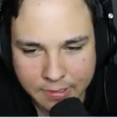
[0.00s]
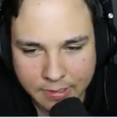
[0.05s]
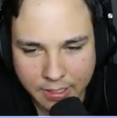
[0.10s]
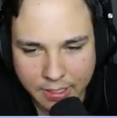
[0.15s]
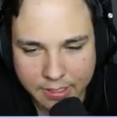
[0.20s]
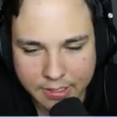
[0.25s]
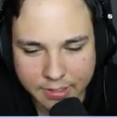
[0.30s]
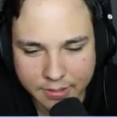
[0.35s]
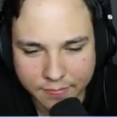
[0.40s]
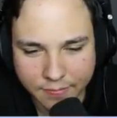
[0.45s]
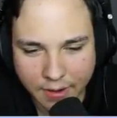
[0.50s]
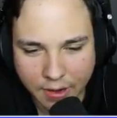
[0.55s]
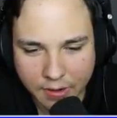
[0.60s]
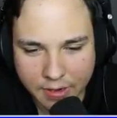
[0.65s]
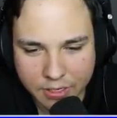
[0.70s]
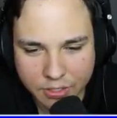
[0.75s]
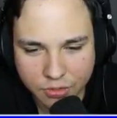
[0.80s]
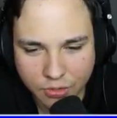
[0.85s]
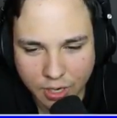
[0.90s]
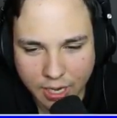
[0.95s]
This is
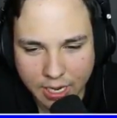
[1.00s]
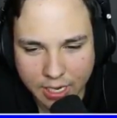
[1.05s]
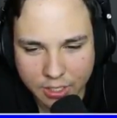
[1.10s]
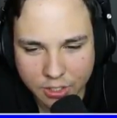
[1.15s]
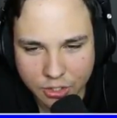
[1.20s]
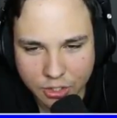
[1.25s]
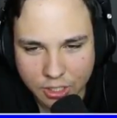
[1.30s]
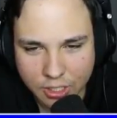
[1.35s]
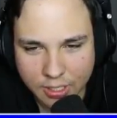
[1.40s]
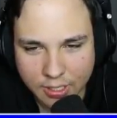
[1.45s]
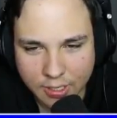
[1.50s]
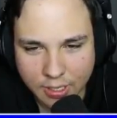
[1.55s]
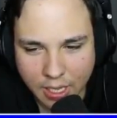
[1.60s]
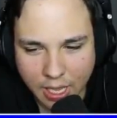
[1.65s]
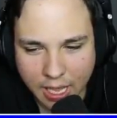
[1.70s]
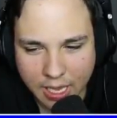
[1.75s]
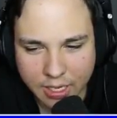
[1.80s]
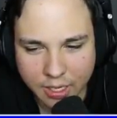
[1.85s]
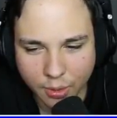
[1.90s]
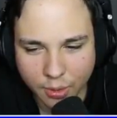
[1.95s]
very strange.
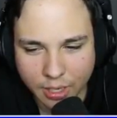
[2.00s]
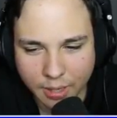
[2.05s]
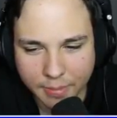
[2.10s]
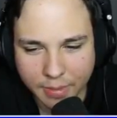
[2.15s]
And you know what